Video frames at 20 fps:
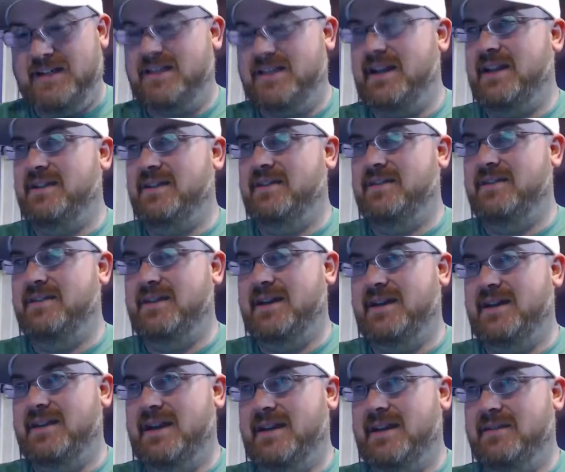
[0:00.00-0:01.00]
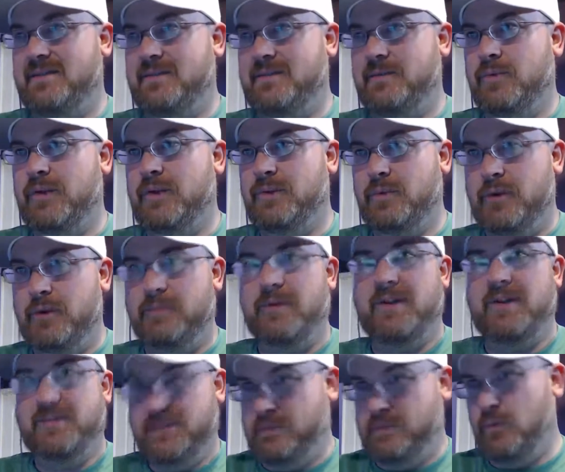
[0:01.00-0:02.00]
And then what the Wood
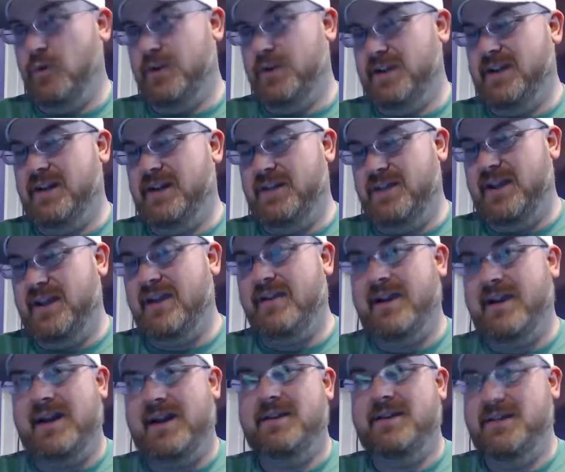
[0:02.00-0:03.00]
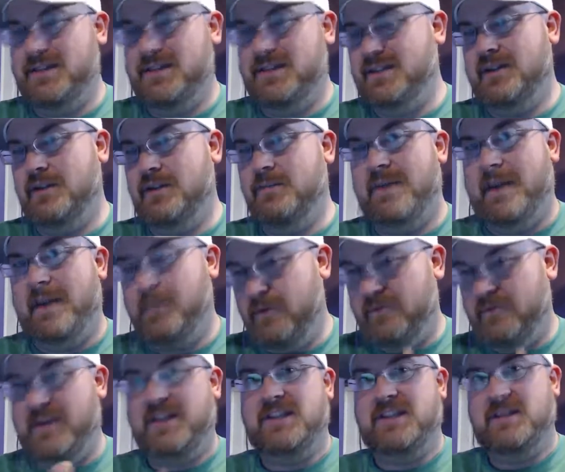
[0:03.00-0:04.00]
brothers more did on their end is, about
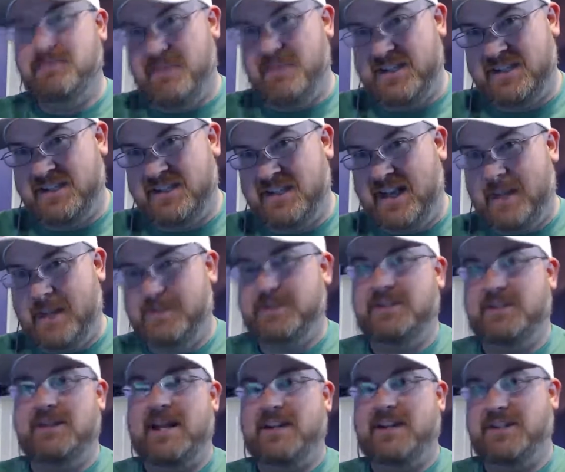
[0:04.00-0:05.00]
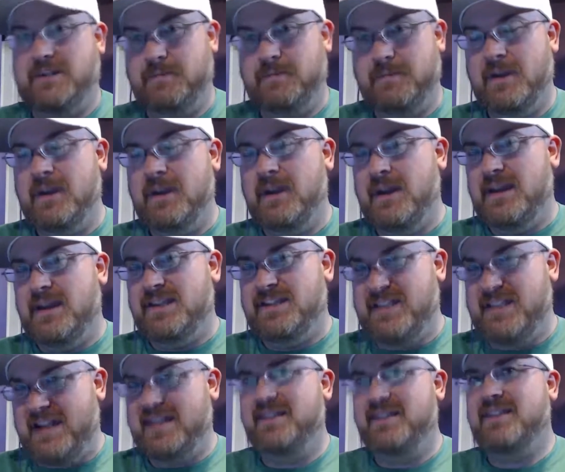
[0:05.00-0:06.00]
perfecting pit stops and actually
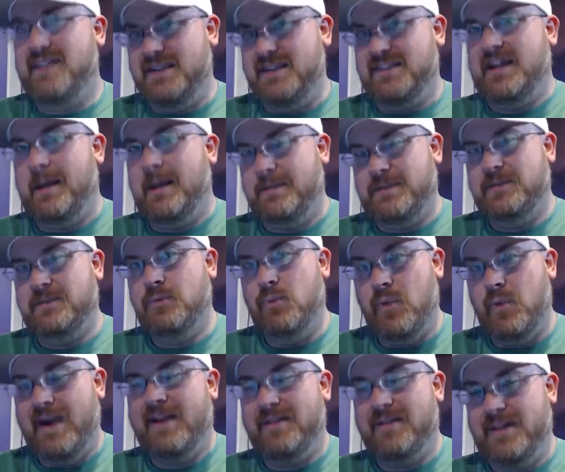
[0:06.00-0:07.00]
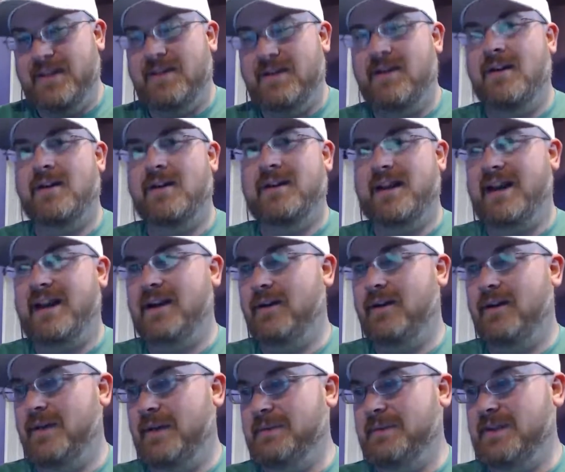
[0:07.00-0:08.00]
setting things up to where they are
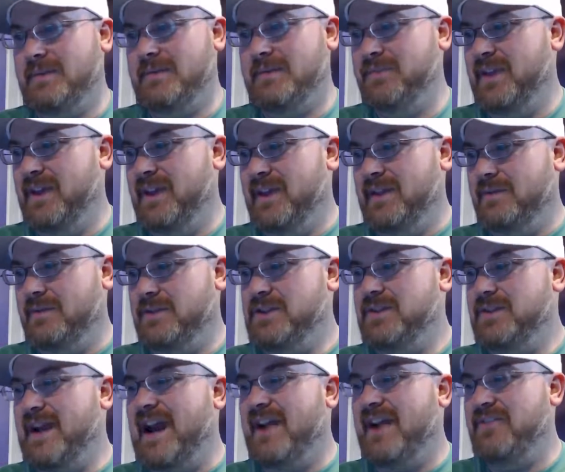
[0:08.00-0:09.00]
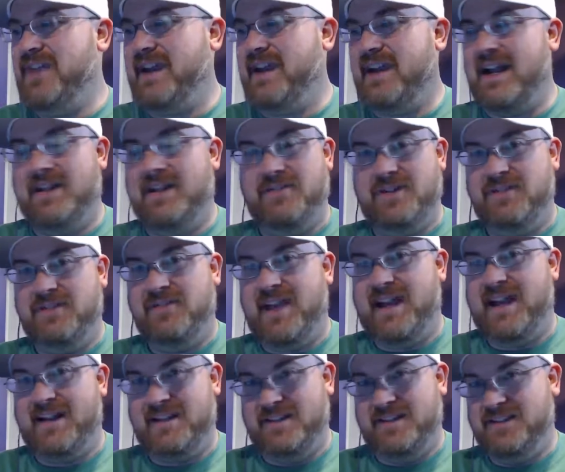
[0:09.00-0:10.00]
now. I mean, when you have that kind of an
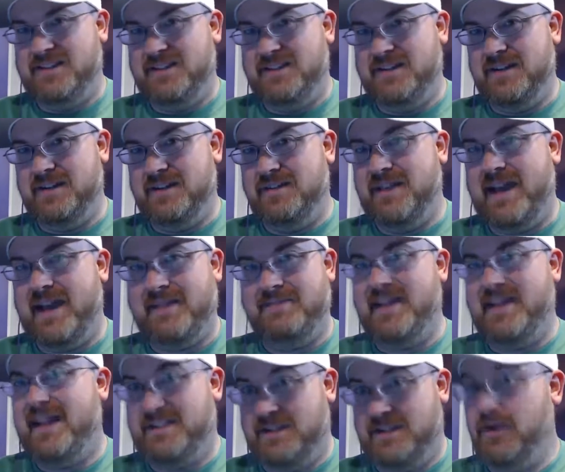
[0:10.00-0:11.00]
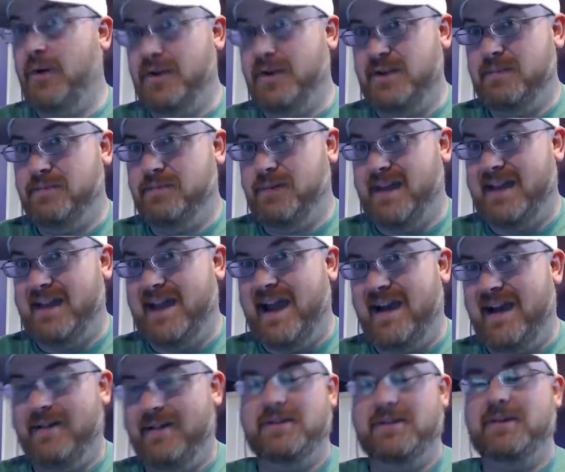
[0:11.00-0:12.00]
advantage, that's going to play
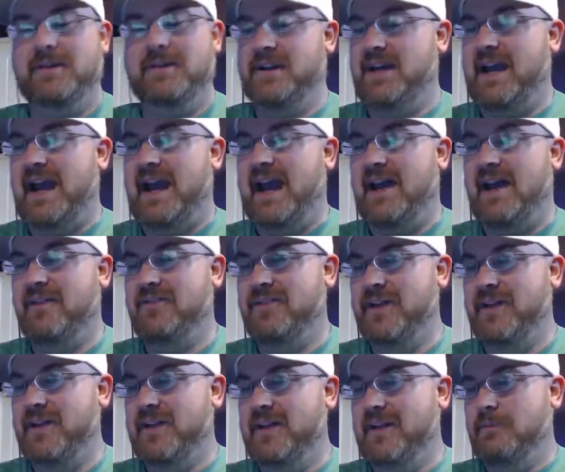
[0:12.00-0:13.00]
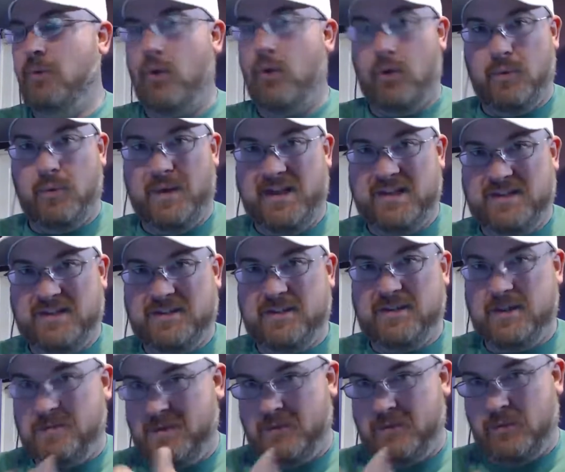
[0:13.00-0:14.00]
out. You're going to have more wins. You're
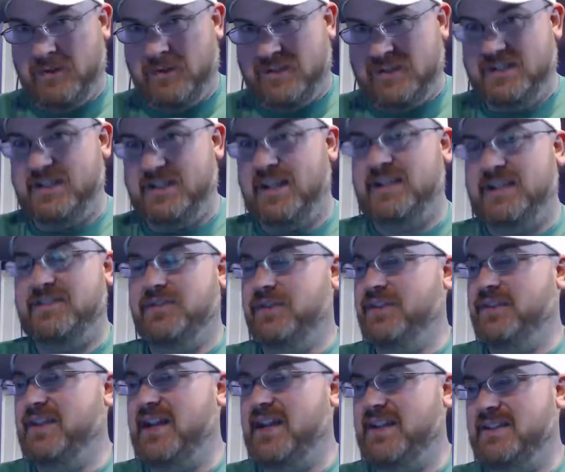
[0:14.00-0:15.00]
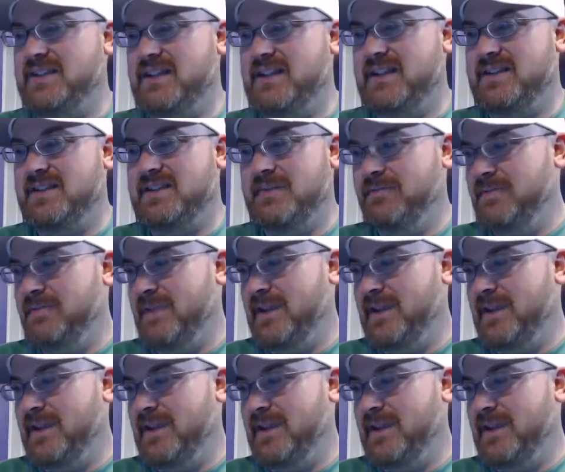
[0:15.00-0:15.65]
going to be more successful in that sense.